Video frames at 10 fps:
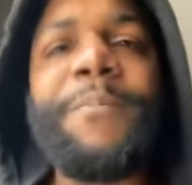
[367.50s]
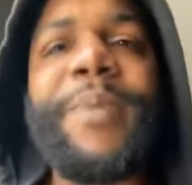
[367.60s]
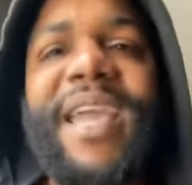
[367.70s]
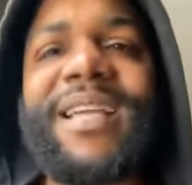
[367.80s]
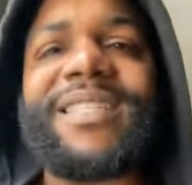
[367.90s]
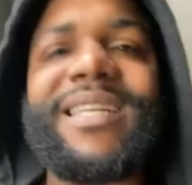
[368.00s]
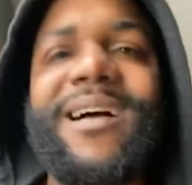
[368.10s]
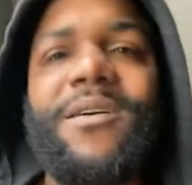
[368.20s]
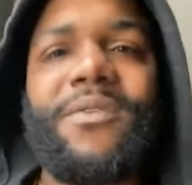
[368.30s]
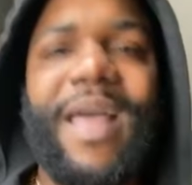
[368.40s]
a bitch, and I
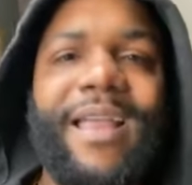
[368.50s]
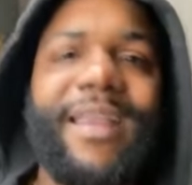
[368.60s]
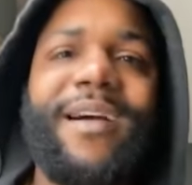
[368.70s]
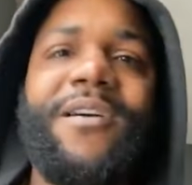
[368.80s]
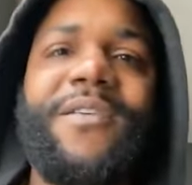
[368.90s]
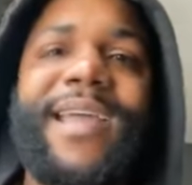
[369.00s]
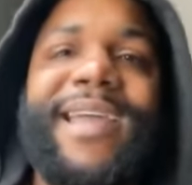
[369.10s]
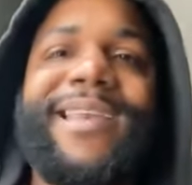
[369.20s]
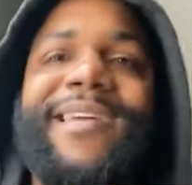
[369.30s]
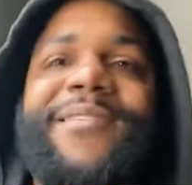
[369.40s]
don't like that whole
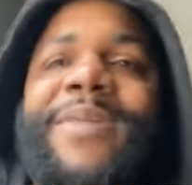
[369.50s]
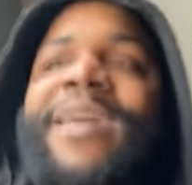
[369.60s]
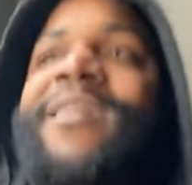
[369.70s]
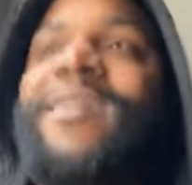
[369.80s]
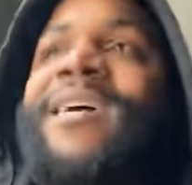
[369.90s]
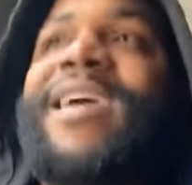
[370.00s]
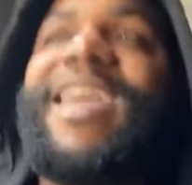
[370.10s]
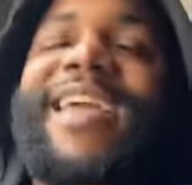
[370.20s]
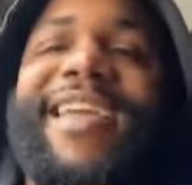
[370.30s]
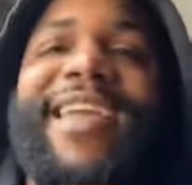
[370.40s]
ass nigga, man.
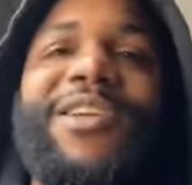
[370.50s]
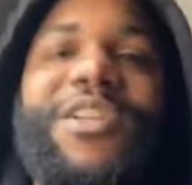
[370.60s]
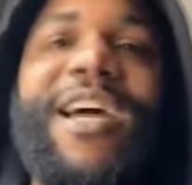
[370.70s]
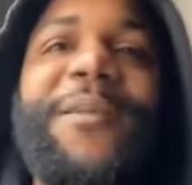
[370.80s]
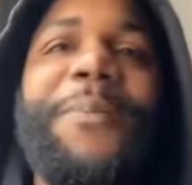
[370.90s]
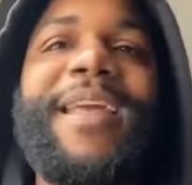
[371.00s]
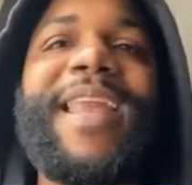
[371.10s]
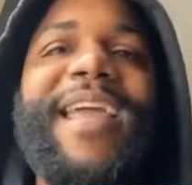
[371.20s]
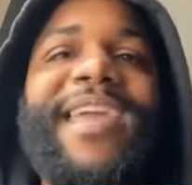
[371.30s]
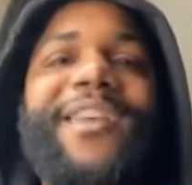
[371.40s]
He can keep trying to play
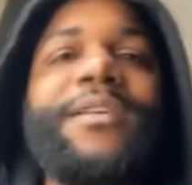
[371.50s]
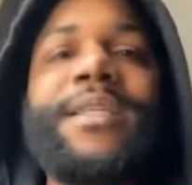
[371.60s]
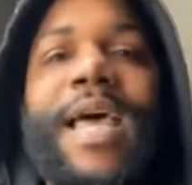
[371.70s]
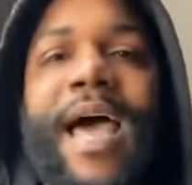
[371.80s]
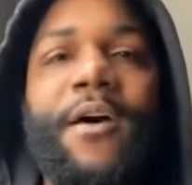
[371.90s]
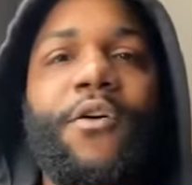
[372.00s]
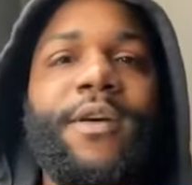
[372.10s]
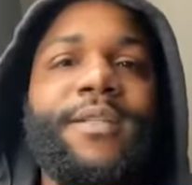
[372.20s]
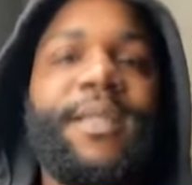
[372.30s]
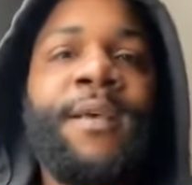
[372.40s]
like he on these high
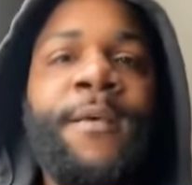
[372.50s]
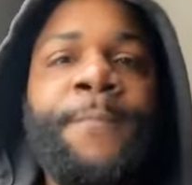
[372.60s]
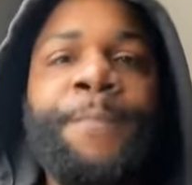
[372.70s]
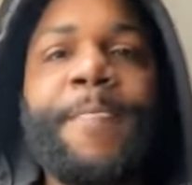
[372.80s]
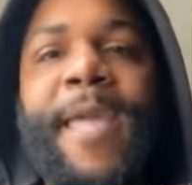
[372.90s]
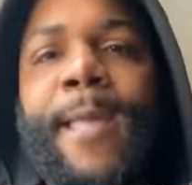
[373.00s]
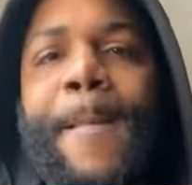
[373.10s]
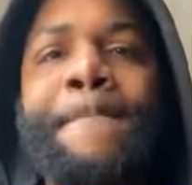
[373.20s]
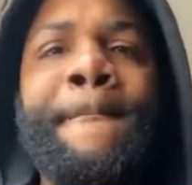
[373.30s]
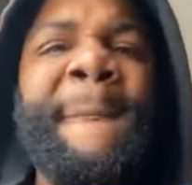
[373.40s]
horse
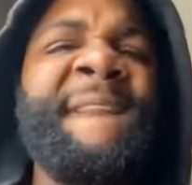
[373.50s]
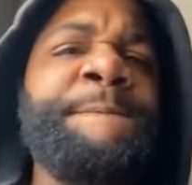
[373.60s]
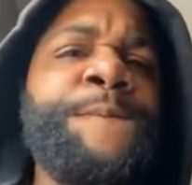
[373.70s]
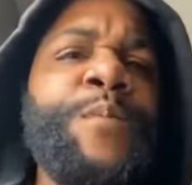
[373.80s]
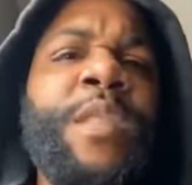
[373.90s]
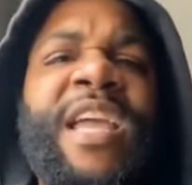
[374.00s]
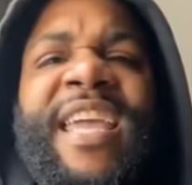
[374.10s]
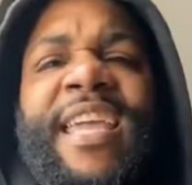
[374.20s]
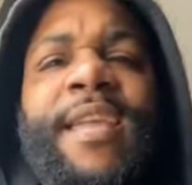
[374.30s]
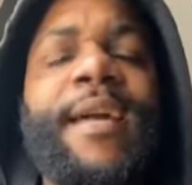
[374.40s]
that
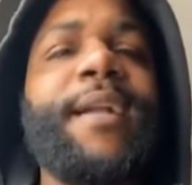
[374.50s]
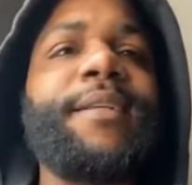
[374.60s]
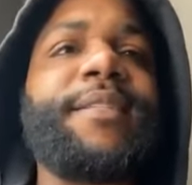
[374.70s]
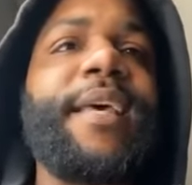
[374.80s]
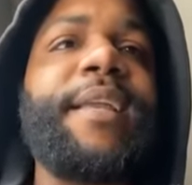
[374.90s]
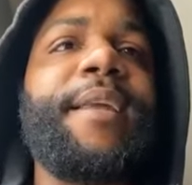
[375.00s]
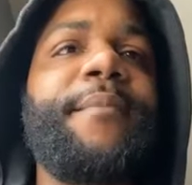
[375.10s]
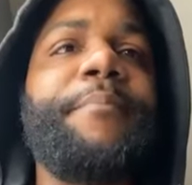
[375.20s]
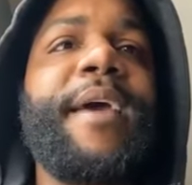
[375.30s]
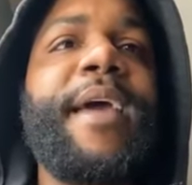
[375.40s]
he ain't got to say
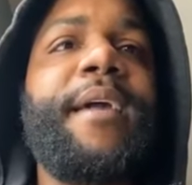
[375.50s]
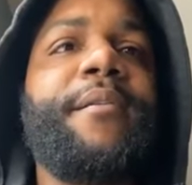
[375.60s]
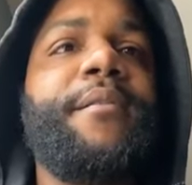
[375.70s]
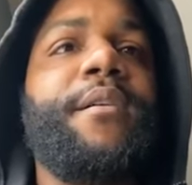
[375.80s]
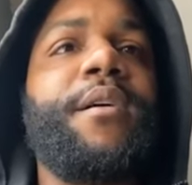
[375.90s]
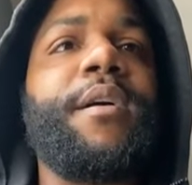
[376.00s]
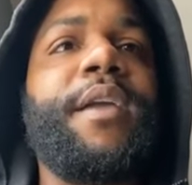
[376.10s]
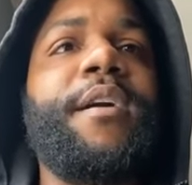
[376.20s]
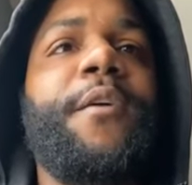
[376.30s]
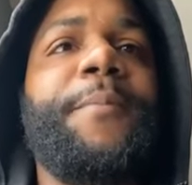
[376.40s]
nothing back, or
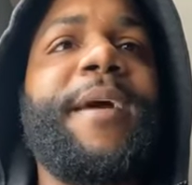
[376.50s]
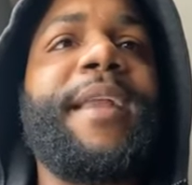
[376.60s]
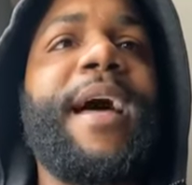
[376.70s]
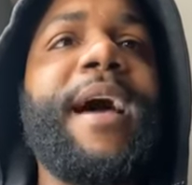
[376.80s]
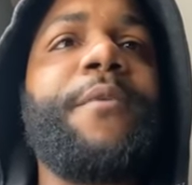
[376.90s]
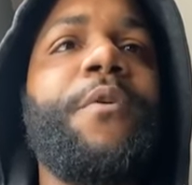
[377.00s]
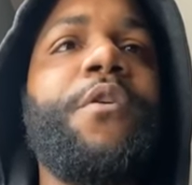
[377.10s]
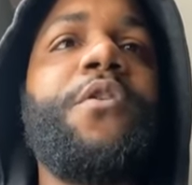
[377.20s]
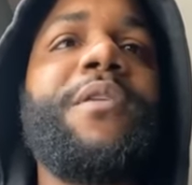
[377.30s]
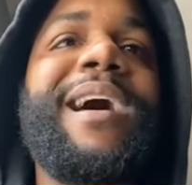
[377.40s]
he gonna play the high
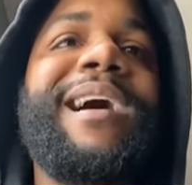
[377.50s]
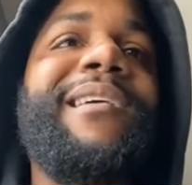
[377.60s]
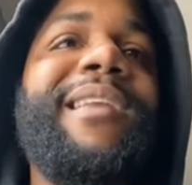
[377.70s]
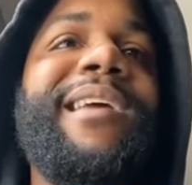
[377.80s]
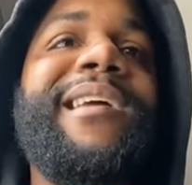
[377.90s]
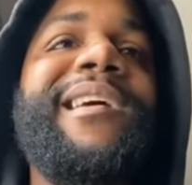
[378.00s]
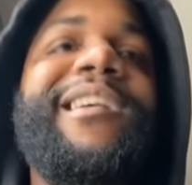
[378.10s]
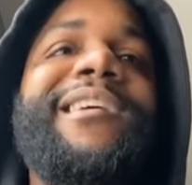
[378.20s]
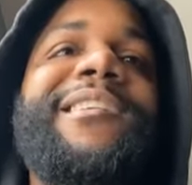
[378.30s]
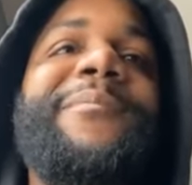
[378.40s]
role and all this.
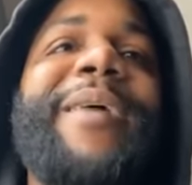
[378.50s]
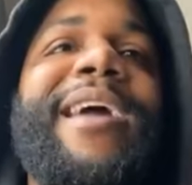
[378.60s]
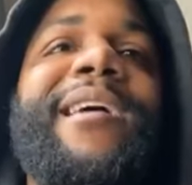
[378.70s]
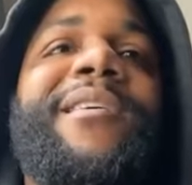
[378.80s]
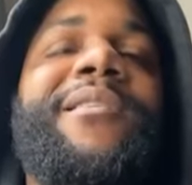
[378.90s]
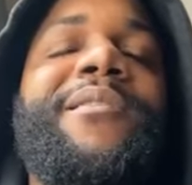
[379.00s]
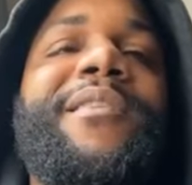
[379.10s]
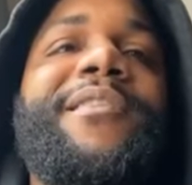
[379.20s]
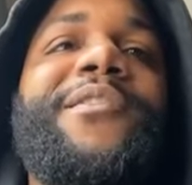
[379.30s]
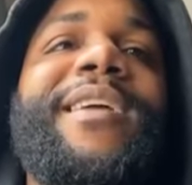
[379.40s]
Lil Bam,
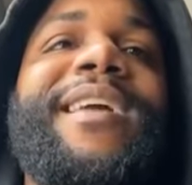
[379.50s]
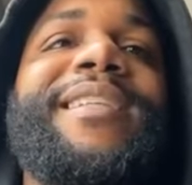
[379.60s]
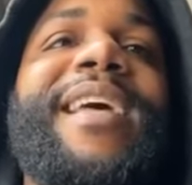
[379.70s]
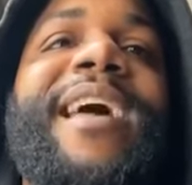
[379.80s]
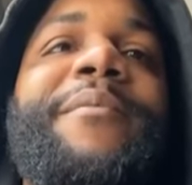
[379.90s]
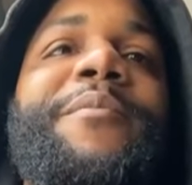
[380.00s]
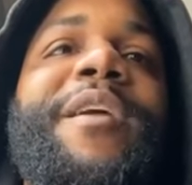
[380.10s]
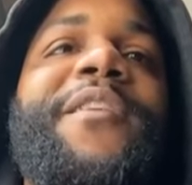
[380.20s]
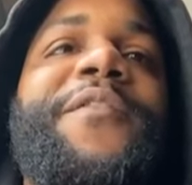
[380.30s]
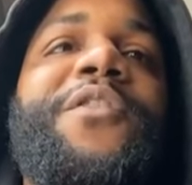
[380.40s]
you get same and
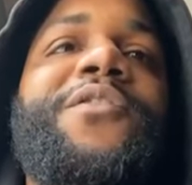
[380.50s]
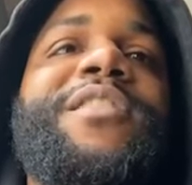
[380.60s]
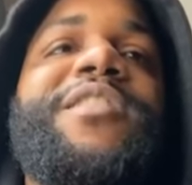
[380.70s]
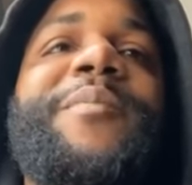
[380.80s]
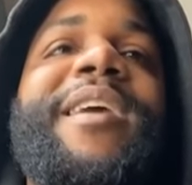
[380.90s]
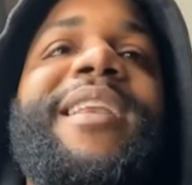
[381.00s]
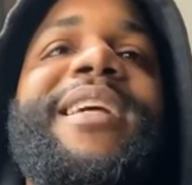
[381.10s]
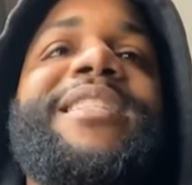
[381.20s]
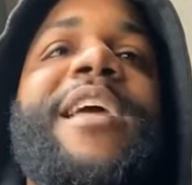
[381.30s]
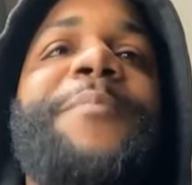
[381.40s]
many views as me
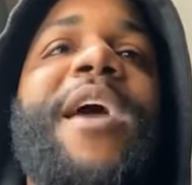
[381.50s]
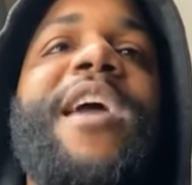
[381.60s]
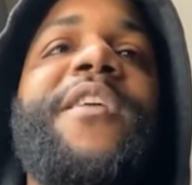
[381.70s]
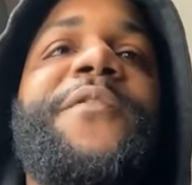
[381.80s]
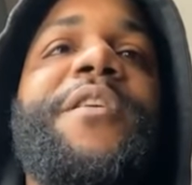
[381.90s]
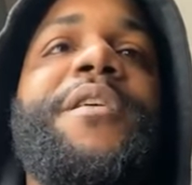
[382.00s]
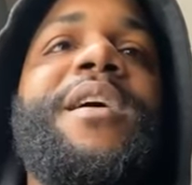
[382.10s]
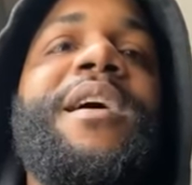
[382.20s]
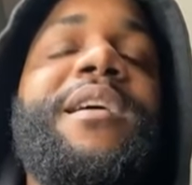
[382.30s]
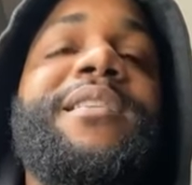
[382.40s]
unless they paid for.
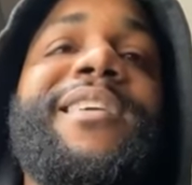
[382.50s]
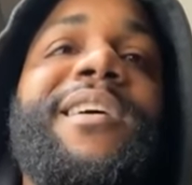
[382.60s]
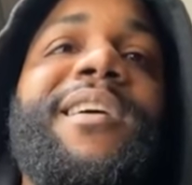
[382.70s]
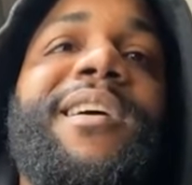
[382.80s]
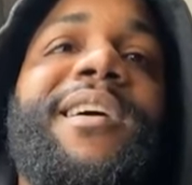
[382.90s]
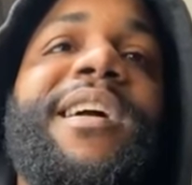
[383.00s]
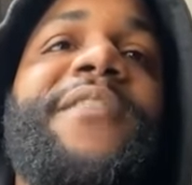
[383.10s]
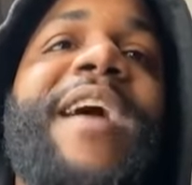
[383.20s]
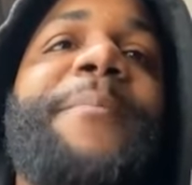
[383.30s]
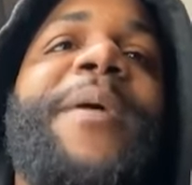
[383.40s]
Duh,
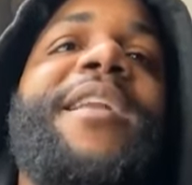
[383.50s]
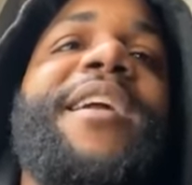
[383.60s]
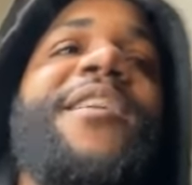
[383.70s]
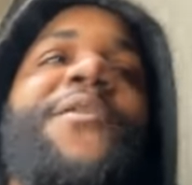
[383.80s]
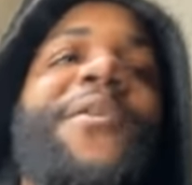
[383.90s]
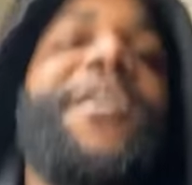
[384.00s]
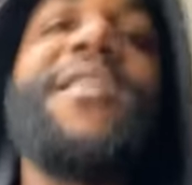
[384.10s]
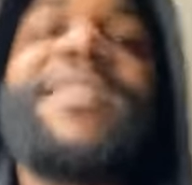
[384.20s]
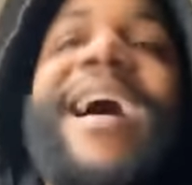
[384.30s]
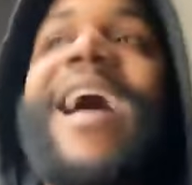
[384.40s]
if I pay to get on
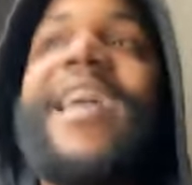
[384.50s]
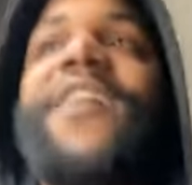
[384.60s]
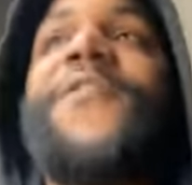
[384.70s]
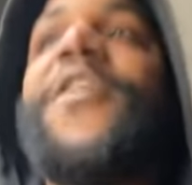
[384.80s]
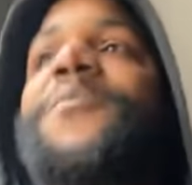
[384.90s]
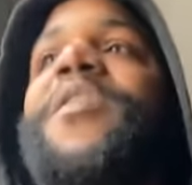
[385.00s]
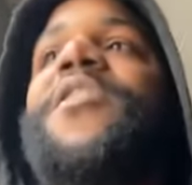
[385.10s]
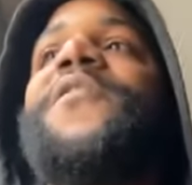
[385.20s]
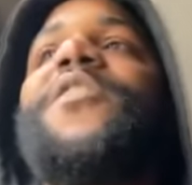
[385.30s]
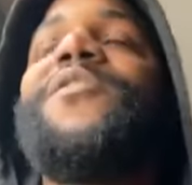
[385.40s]
World Star, I get 4
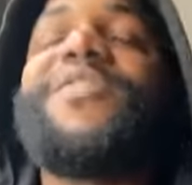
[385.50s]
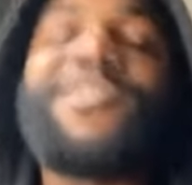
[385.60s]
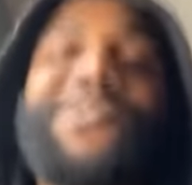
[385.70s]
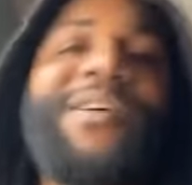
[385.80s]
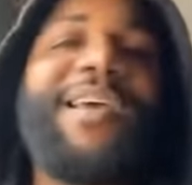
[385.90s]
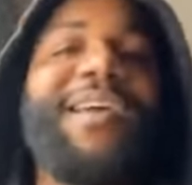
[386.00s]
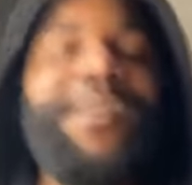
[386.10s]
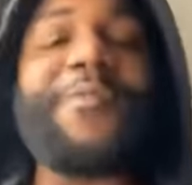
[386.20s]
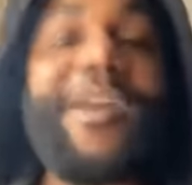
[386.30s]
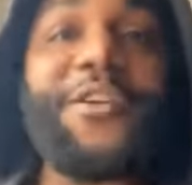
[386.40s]
million views too.
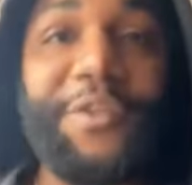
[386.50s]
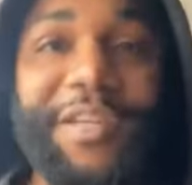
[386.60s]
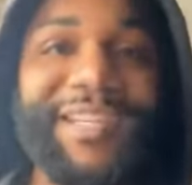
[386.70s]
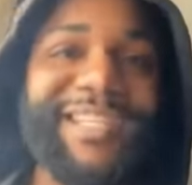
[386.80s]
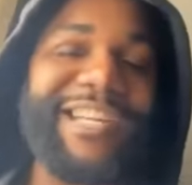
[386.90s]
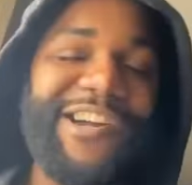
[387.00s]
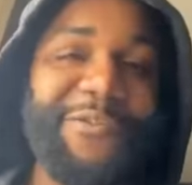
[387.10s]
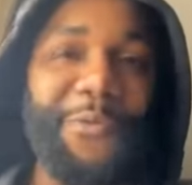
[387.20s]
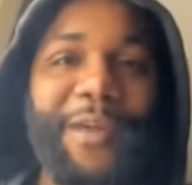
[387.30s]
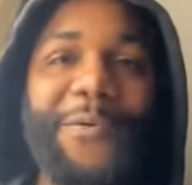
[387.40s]
Look, man, you did a song
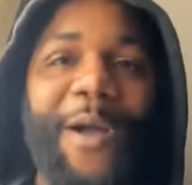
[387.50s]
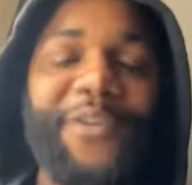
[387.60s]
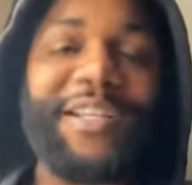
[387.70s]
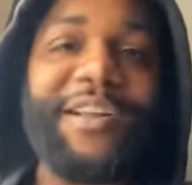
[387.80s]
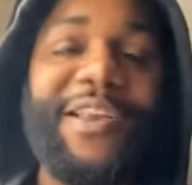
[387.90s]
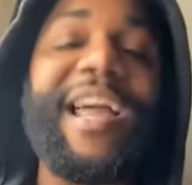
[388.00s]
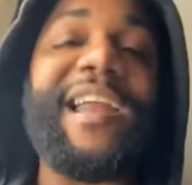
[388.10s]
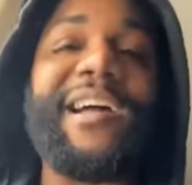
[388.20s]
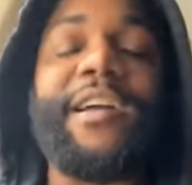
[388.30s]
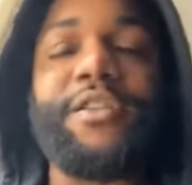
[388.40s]
with Rick Ross and only
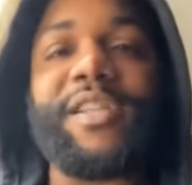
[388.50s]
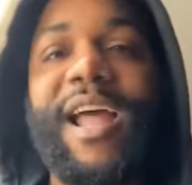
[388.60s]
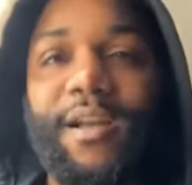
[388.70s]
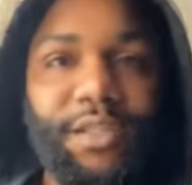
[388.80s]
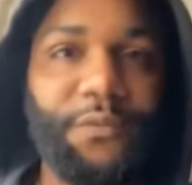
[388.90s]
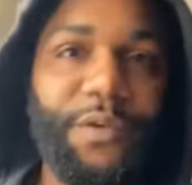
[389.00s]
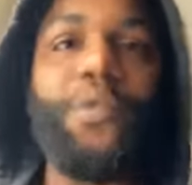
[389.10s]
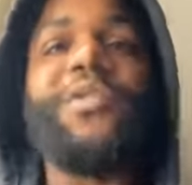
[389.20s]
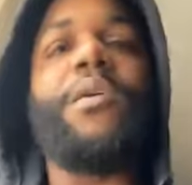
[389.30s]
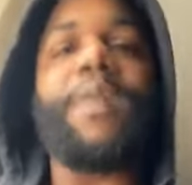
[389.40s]
got 100,000
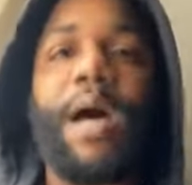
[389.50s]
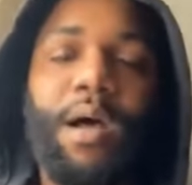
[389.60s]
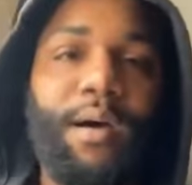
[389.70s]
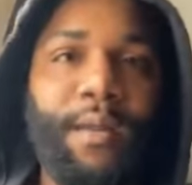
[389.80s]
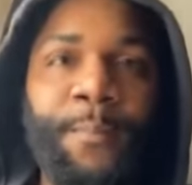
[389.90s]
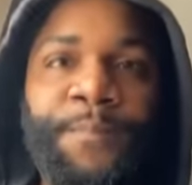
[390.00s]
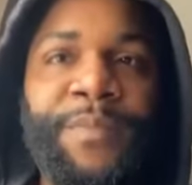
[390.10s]
views on God.